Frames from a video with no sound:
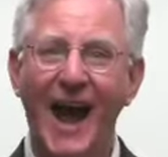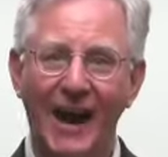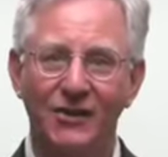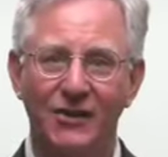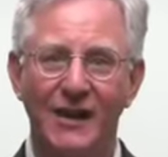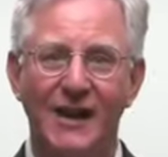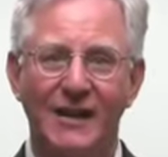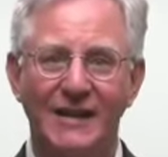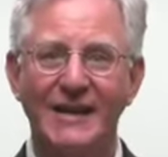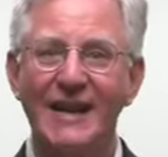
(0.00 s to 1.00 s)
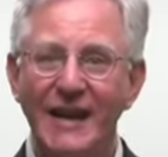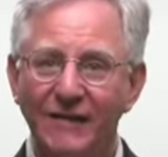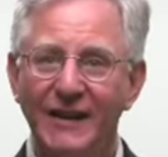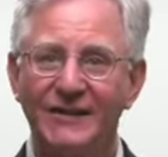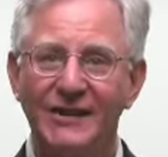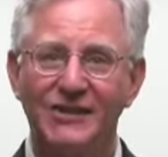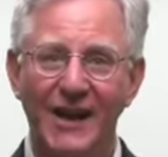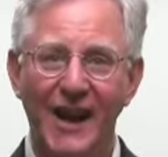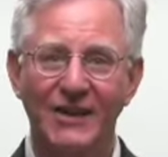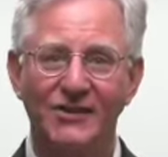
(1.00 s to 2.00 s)
act, the evening
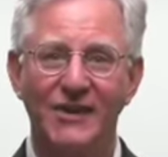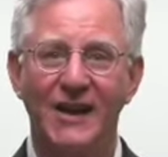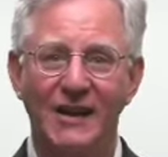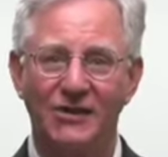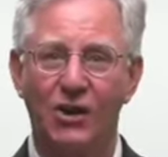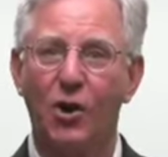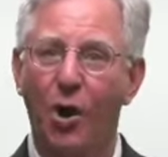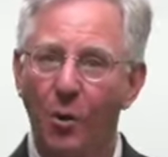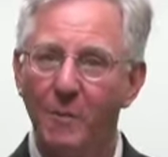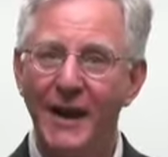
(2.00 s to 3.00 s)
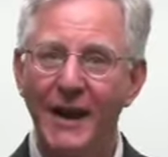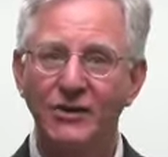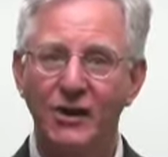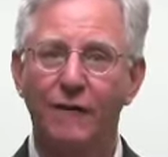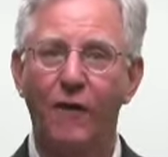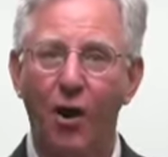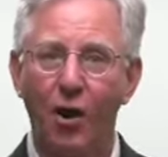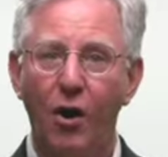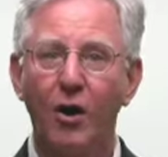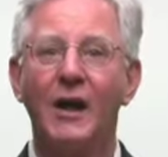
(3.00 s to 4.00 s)
success is the culmination of
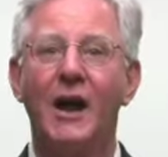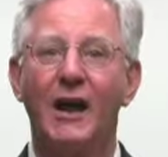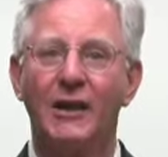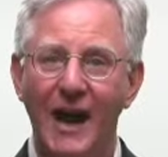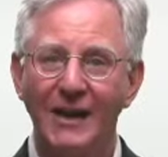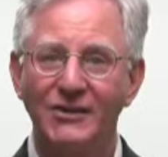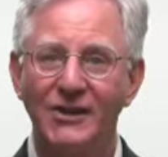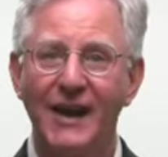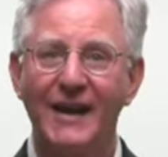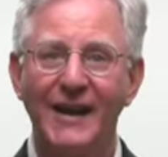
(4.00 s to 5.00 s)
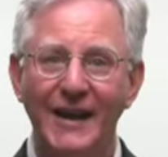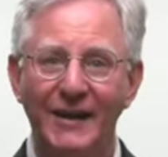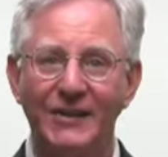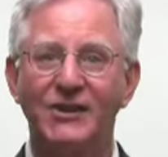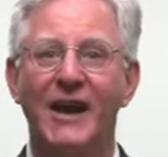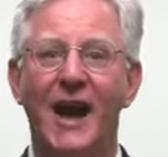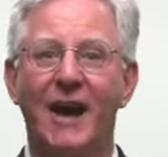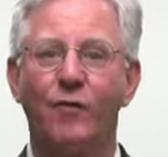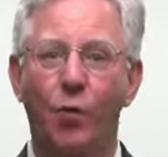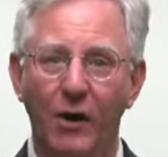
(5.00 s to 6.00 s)
all Eliza and Higgins
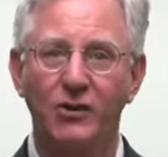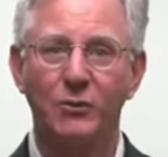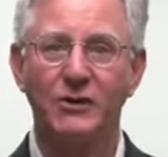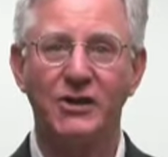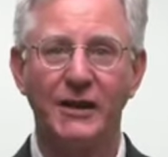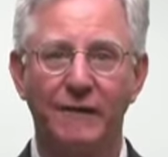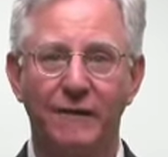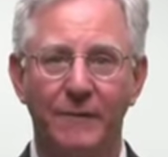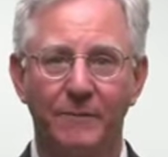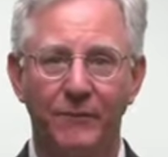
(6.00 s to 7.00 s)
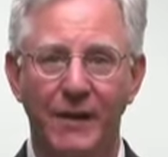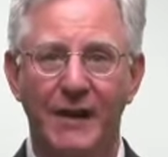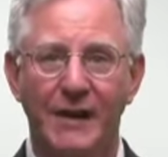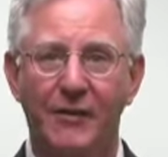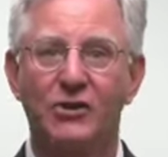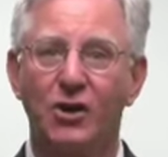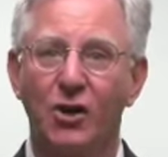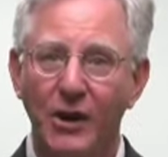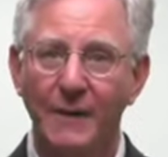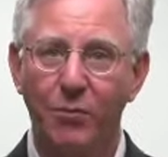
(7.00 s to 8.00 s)
have worked to achieve. Yet the
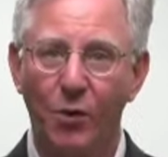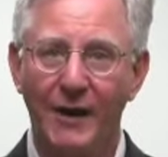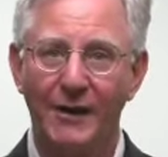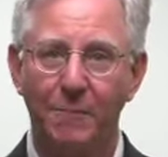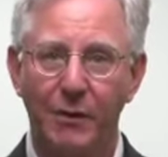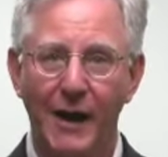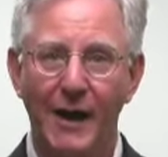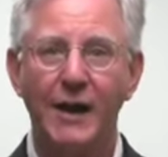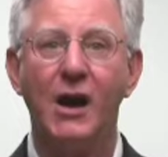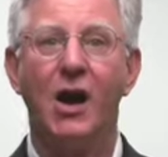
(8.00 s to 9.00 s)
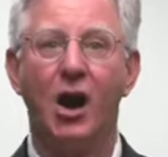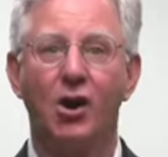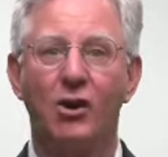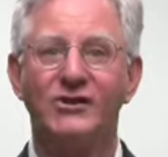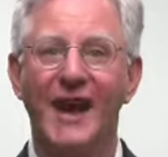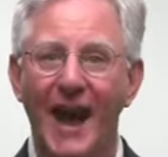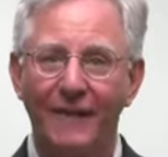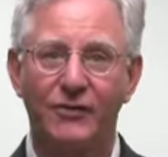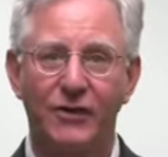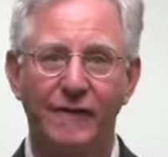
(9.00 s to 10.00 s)
turning point in the play occurs
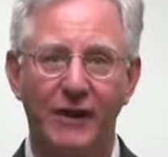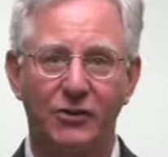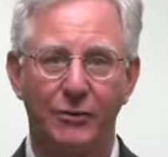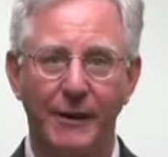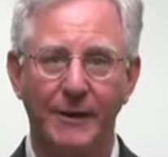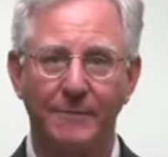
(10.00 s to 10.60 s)
after the victory.